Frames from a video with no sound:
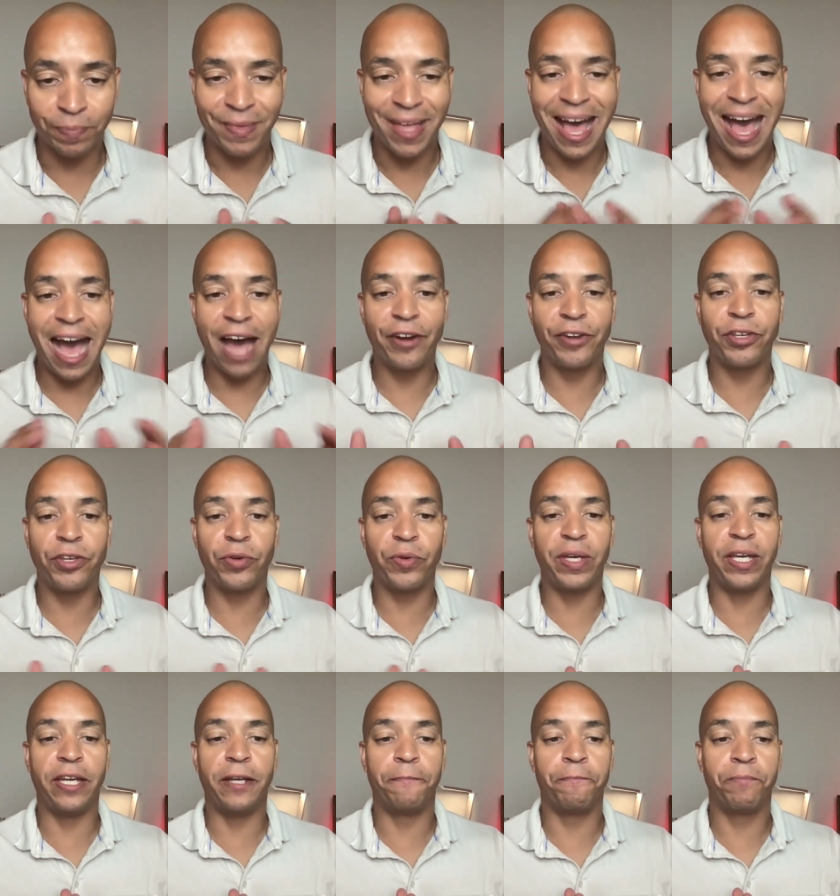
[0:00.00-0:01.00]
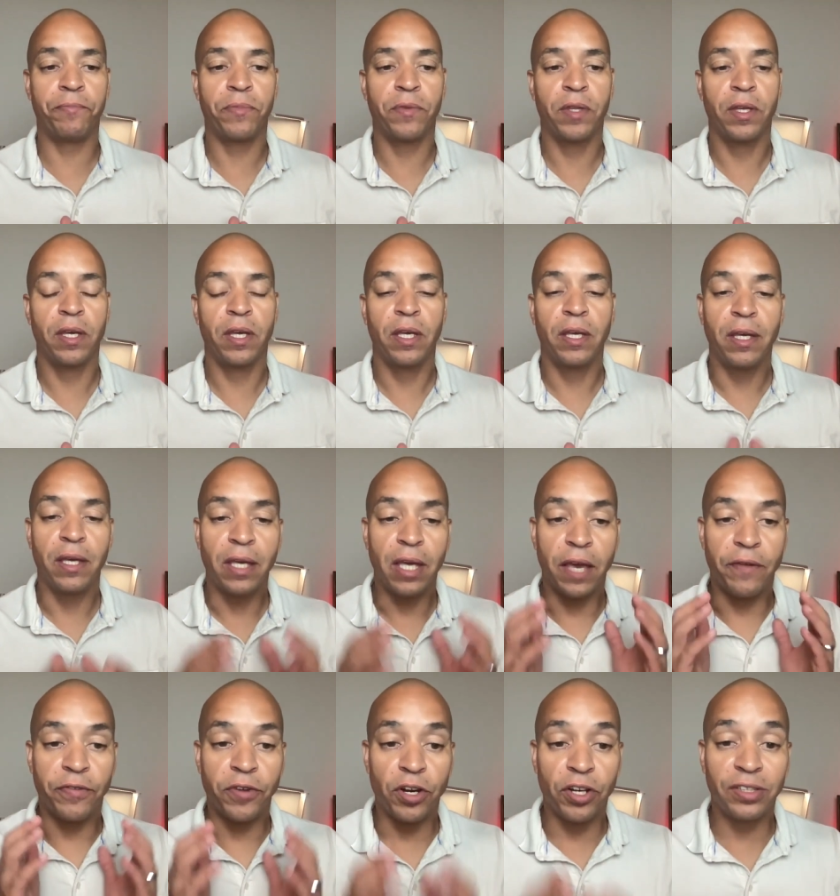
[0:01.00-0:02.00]
How do you eat?
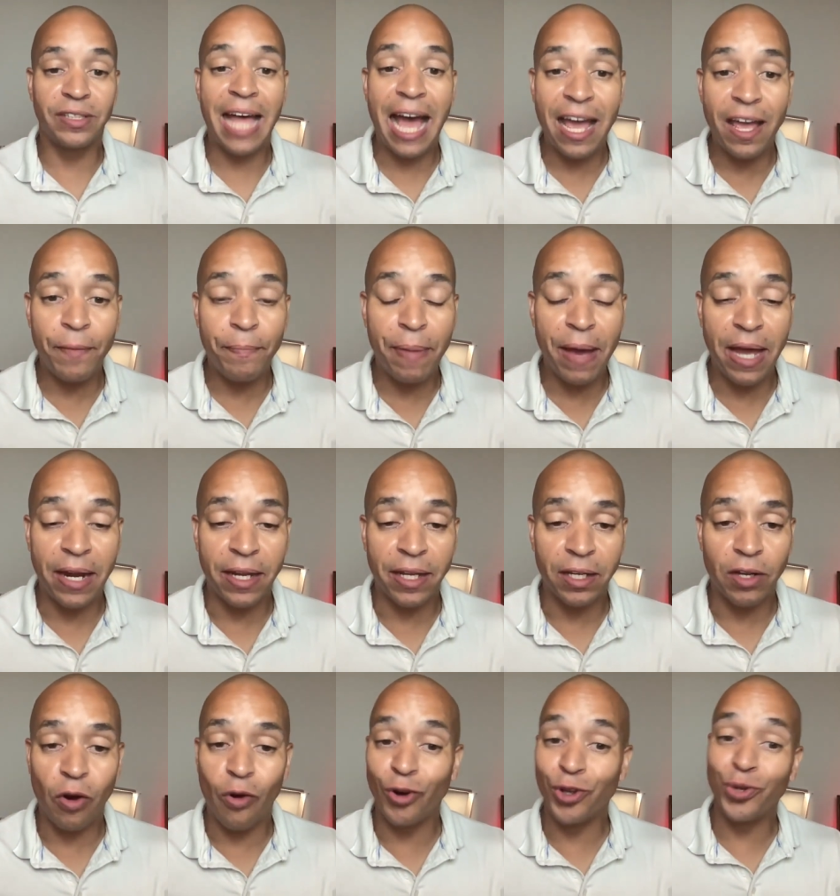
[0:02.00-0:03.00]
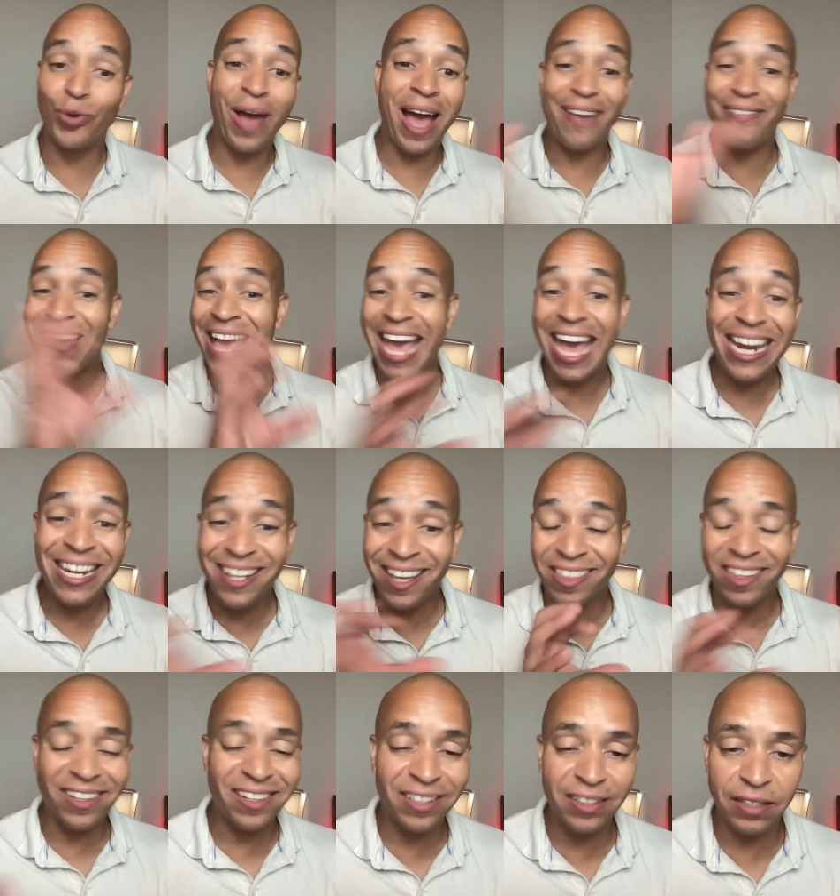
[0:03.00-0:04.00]
If you're diabetic or you have any of
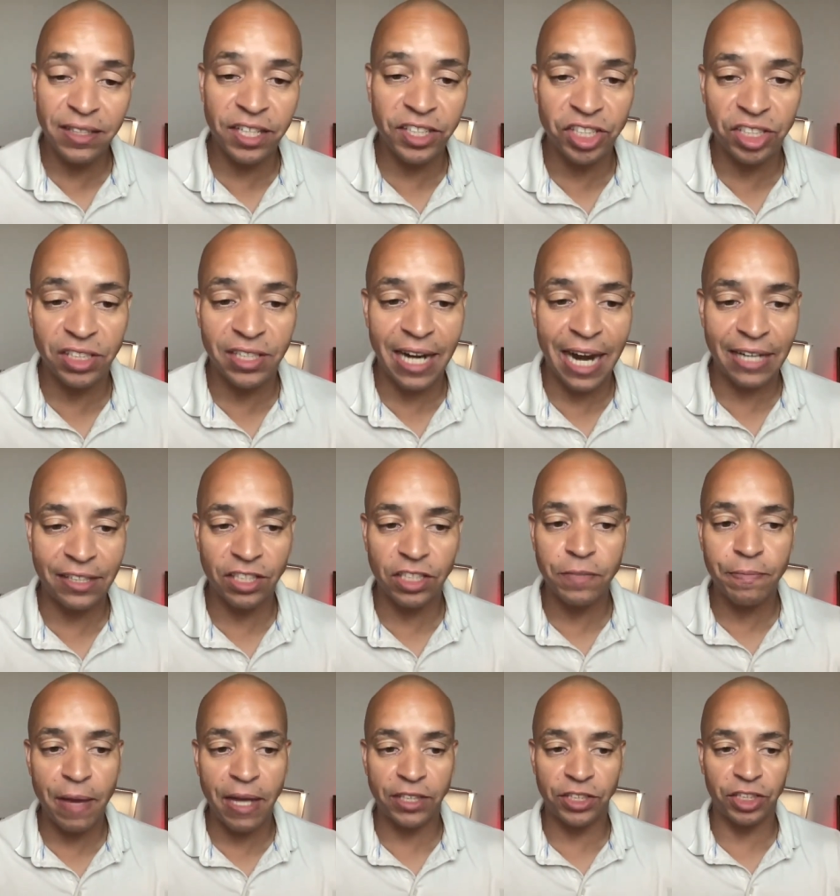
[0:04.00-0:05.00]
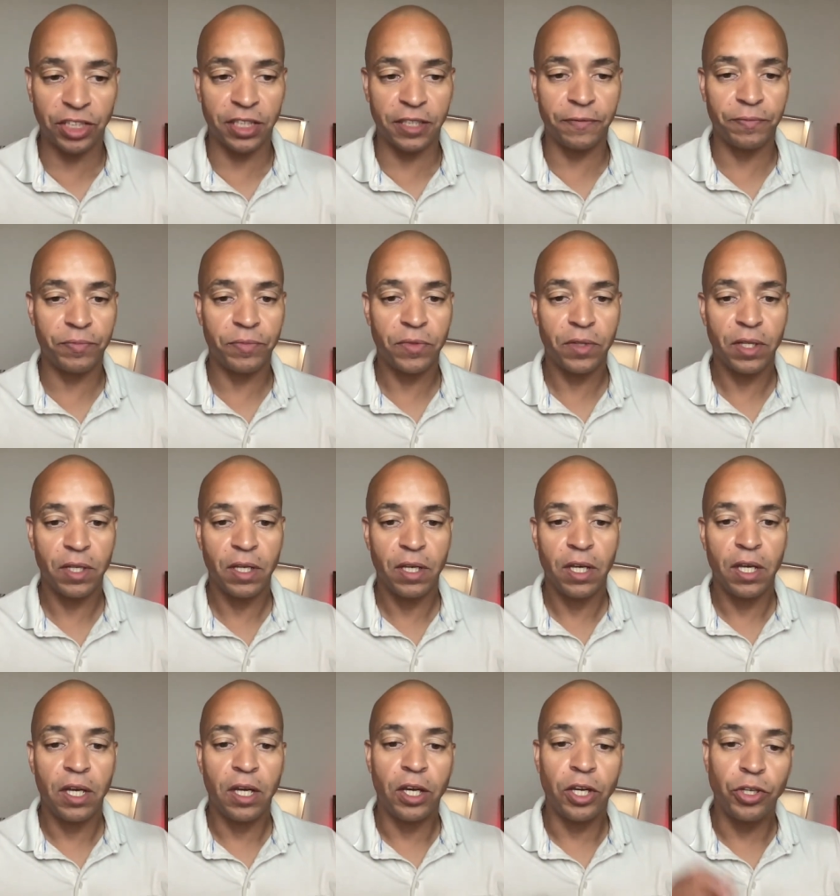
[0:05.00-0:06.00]
the conditions that I just mentioned,
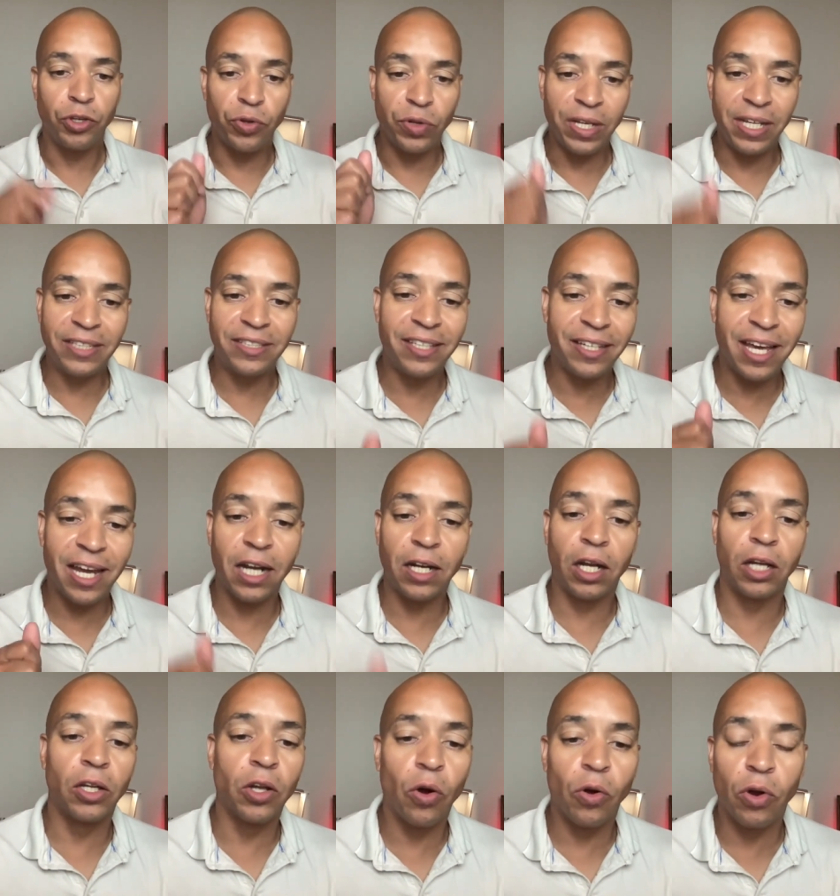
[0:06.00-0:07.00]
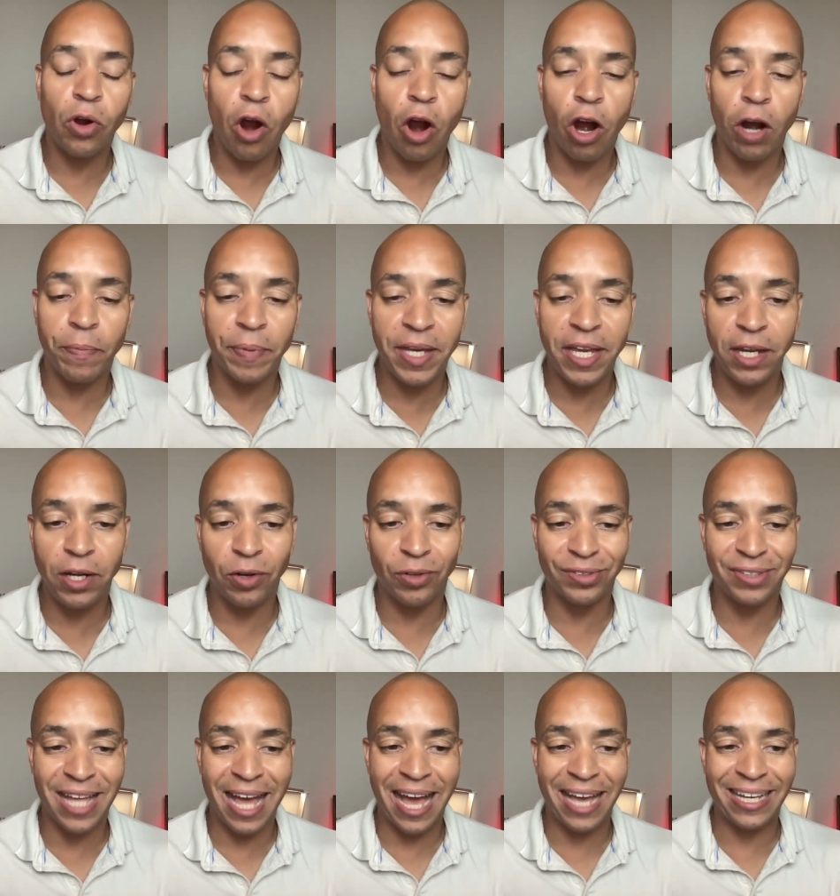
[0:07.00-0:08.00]
you need to get on a low carb
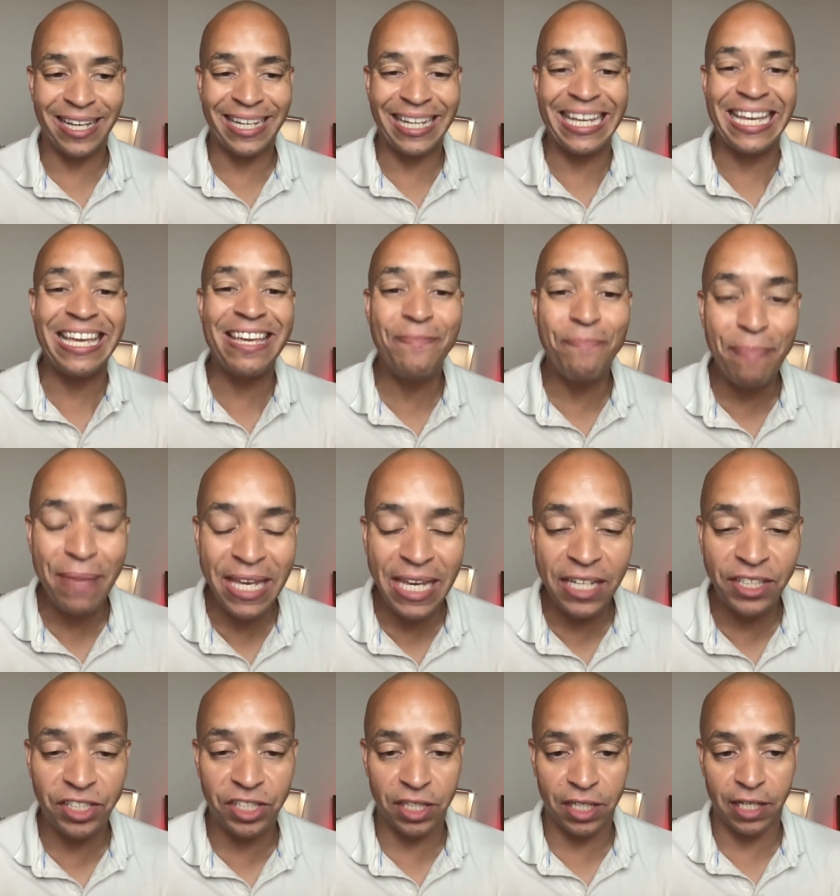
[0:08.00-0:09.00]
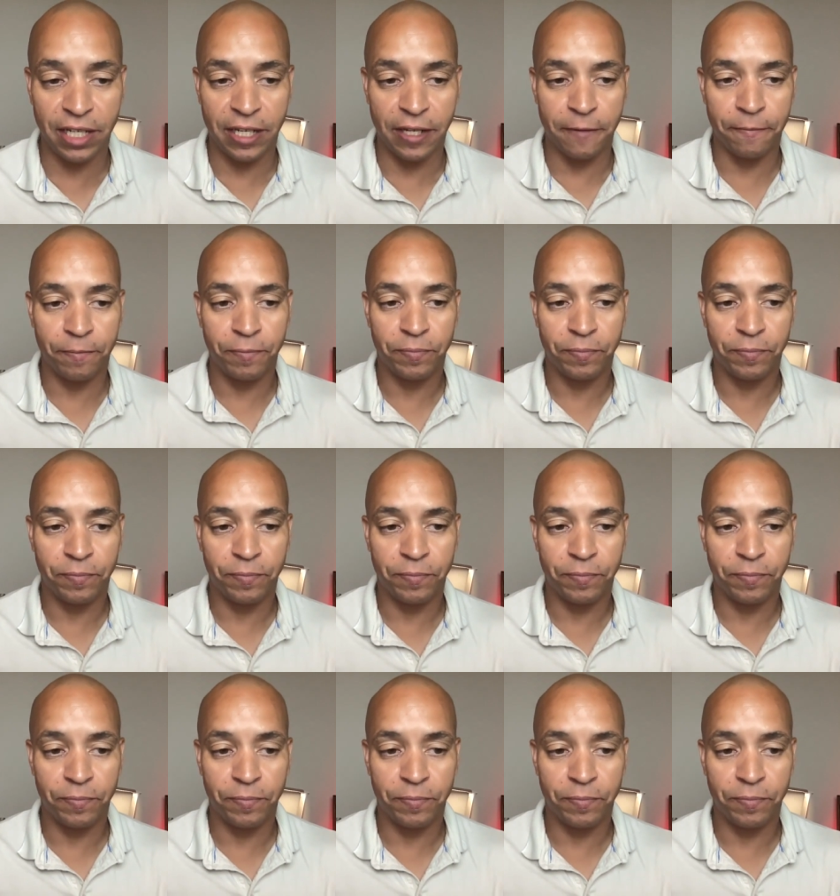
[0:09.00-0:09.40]
keto diet immediately.